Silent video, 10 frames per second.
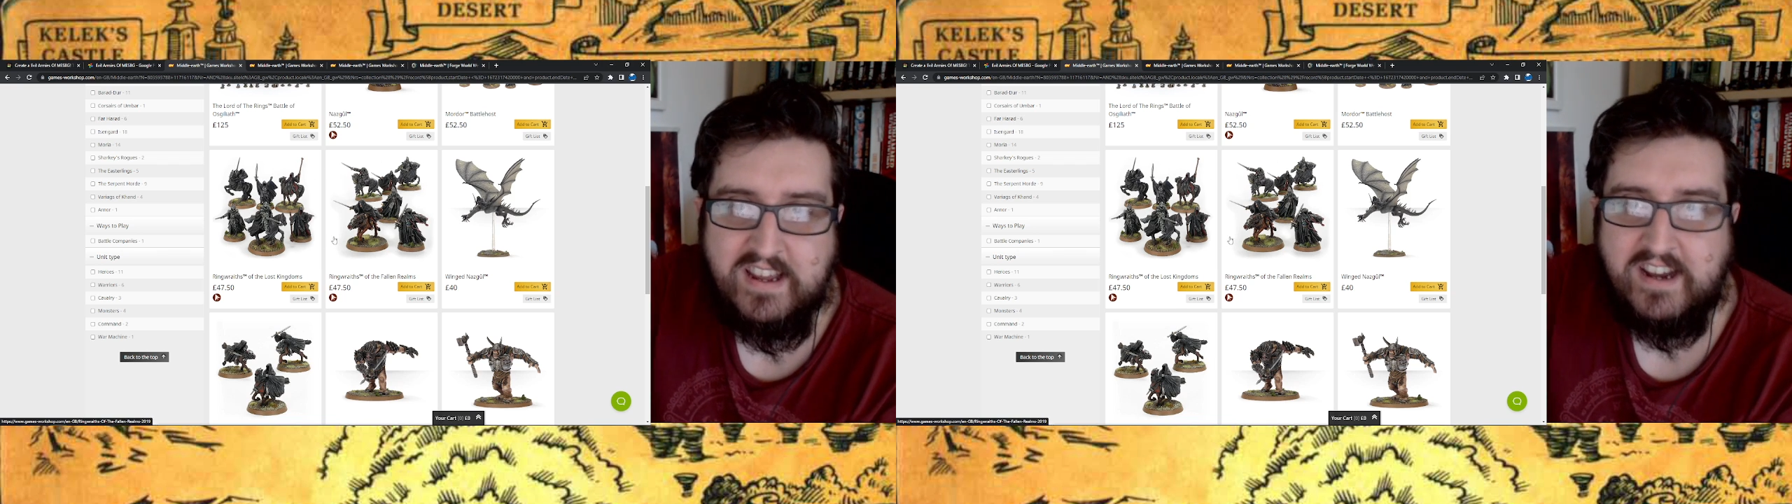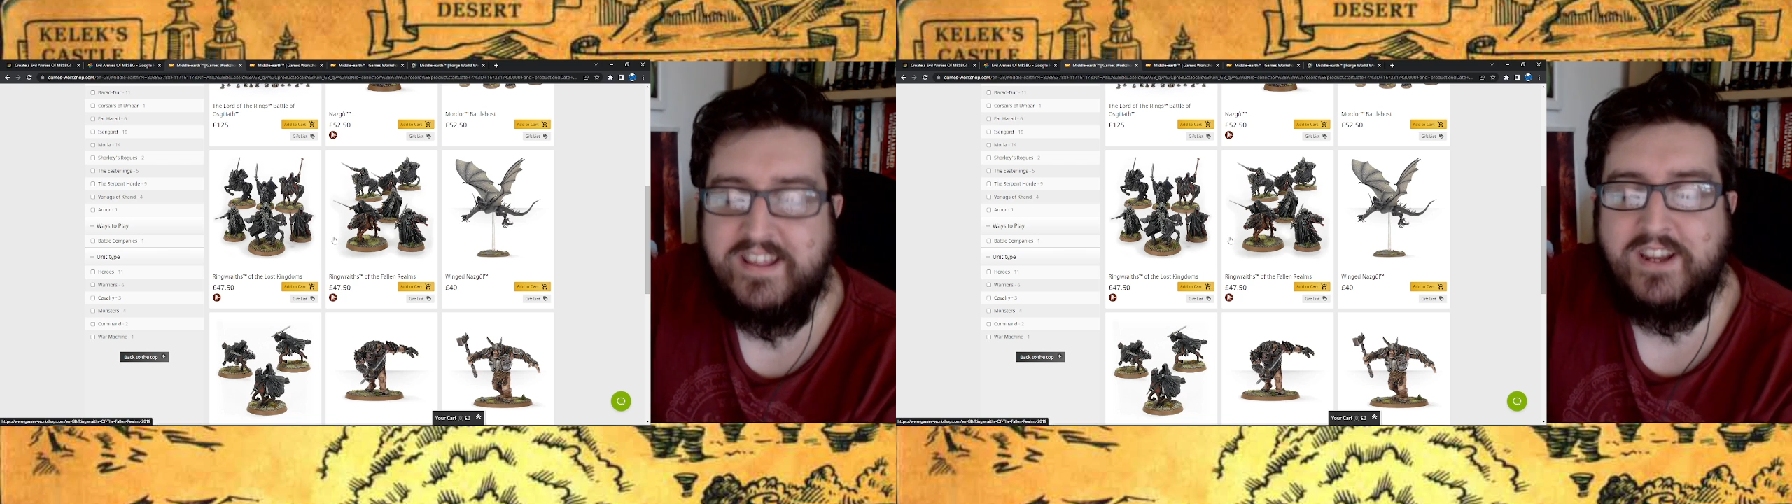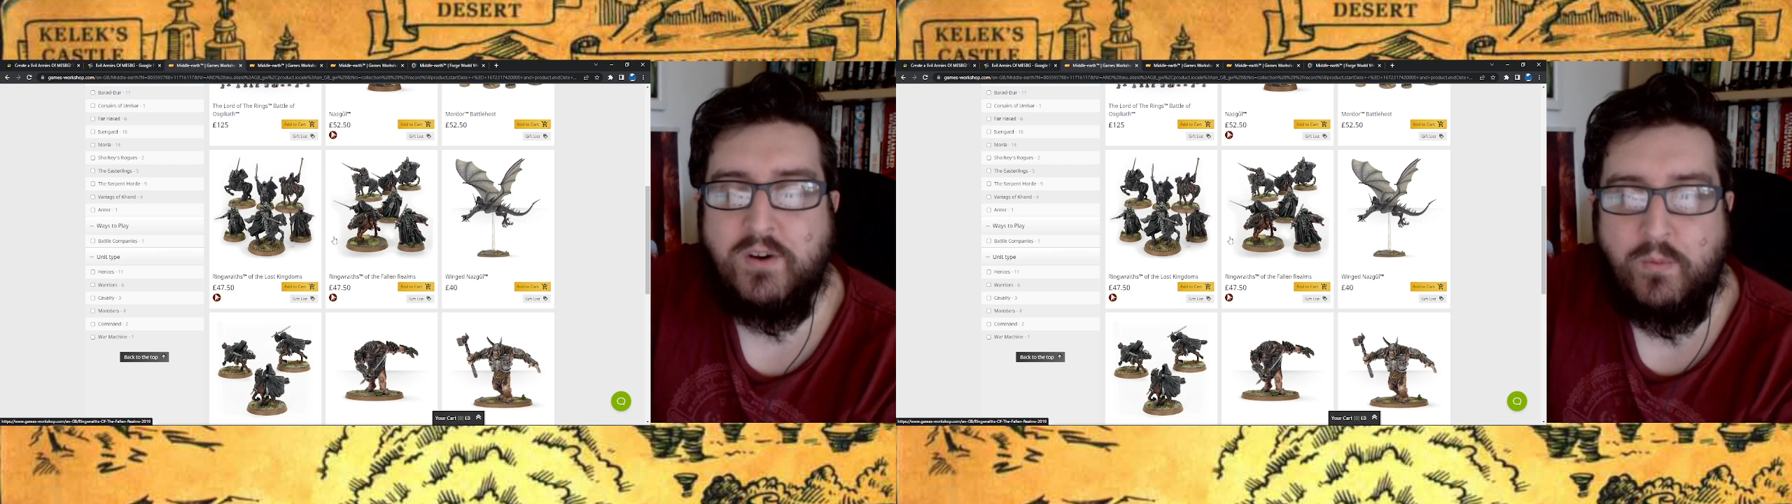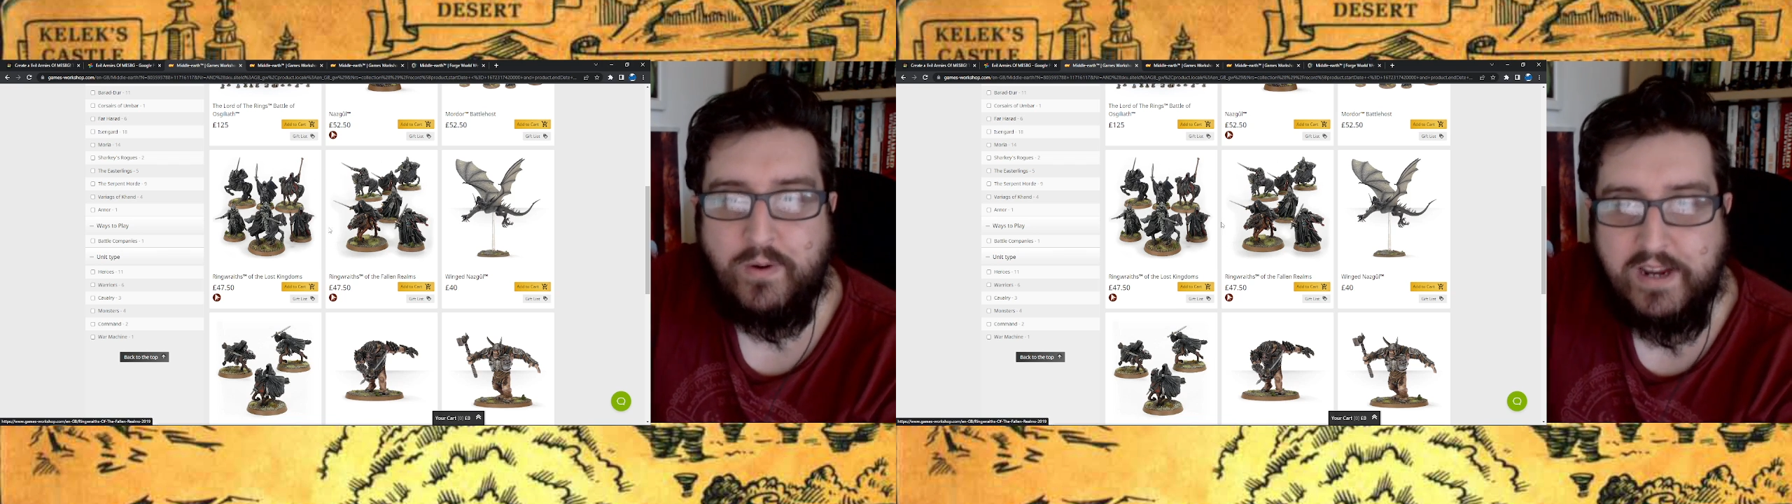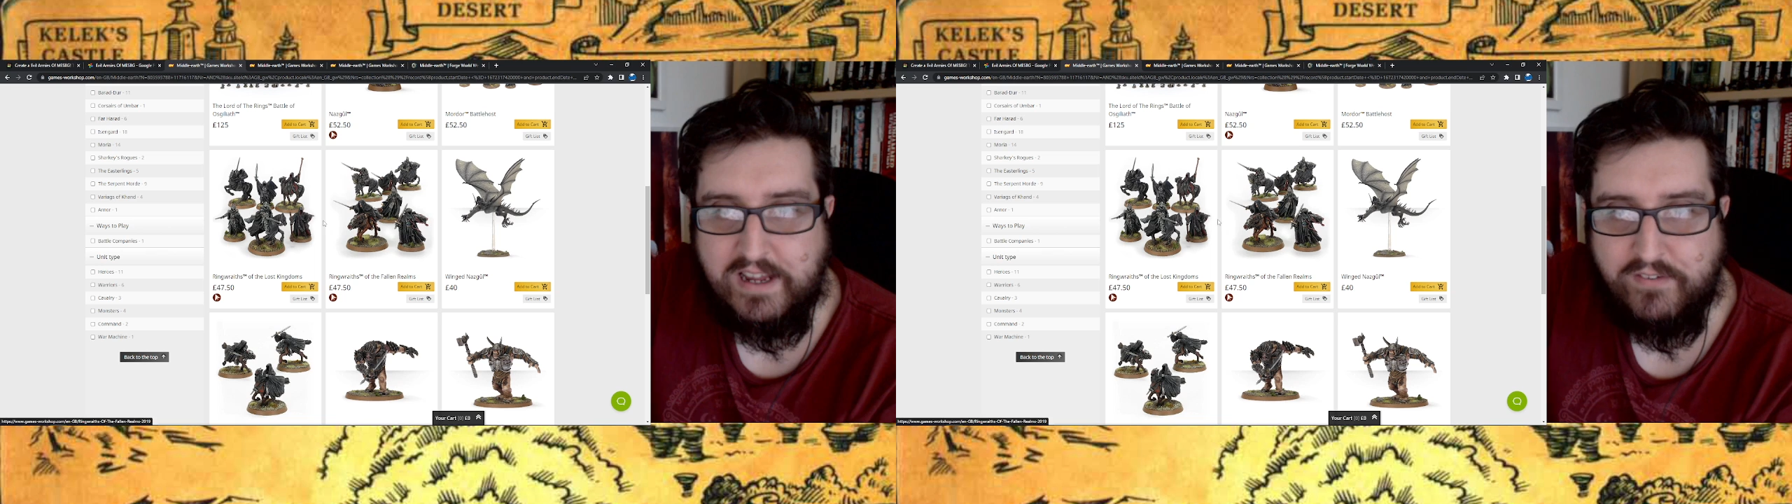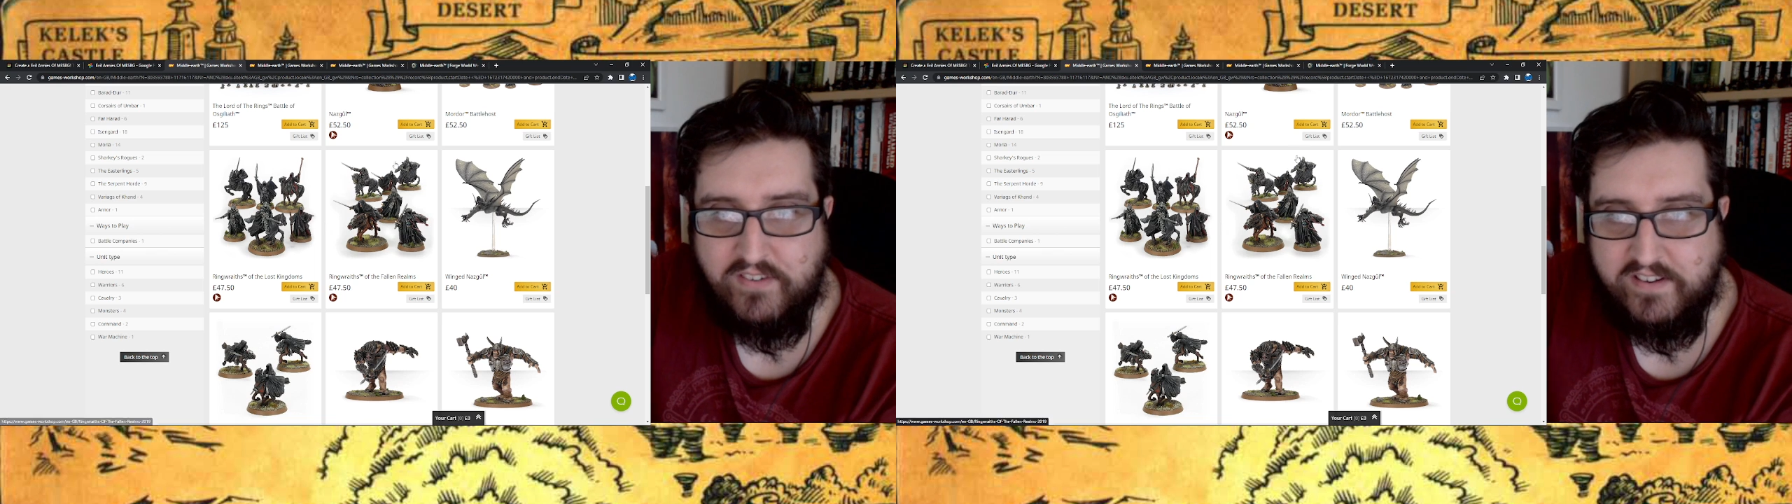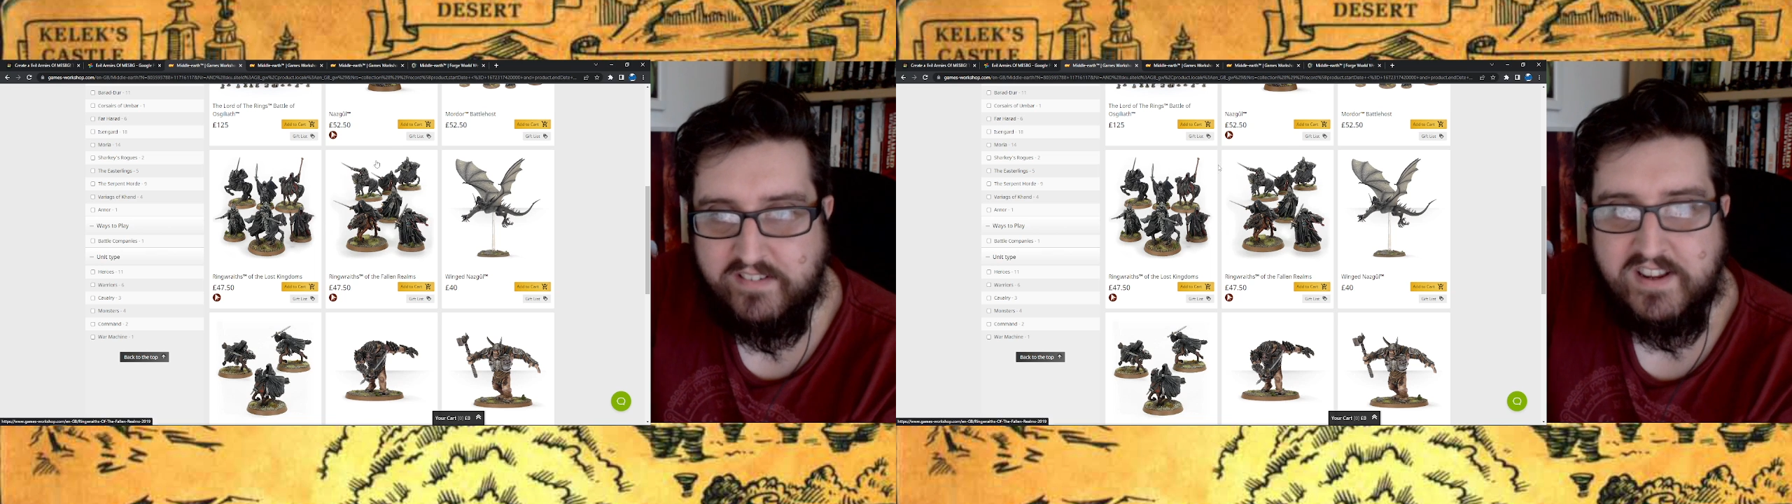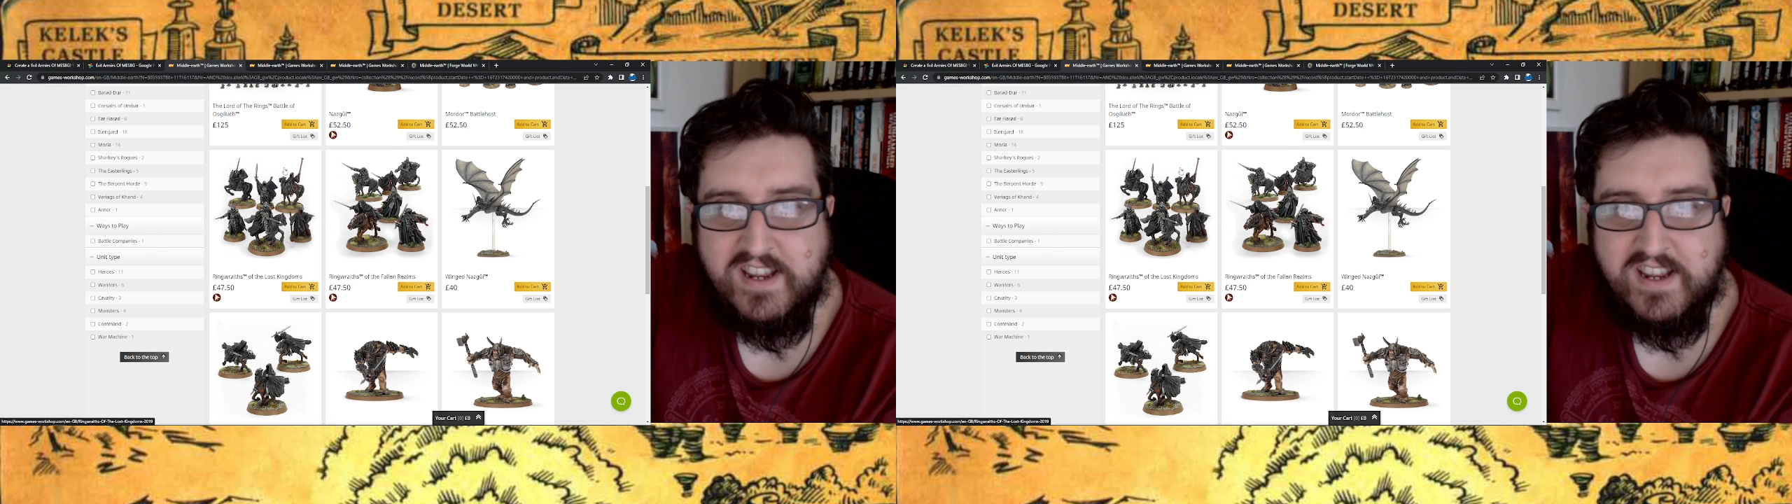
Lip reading: I think, are really fun.